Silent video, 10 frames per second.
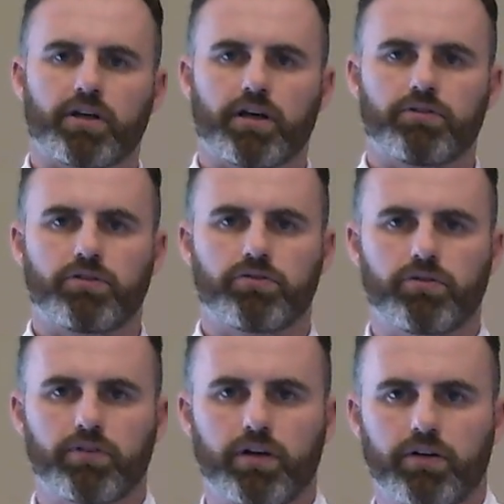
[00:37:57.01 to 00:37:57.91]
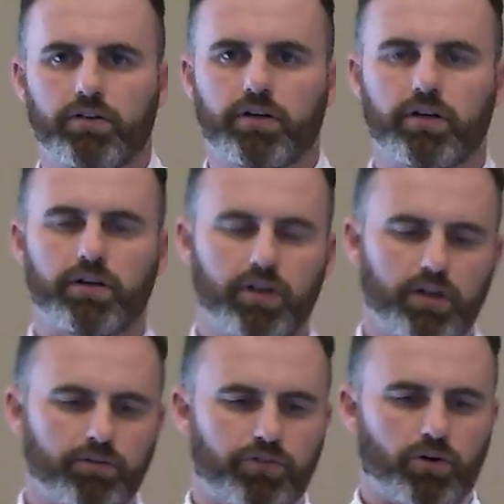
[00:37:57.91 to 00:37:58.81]
take out the
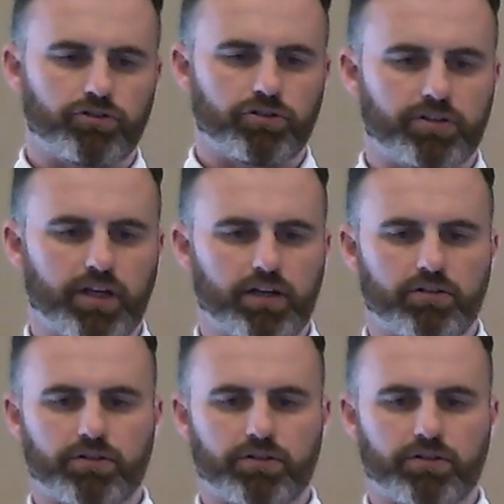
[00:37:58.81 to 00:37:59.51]
phone during the day, there's the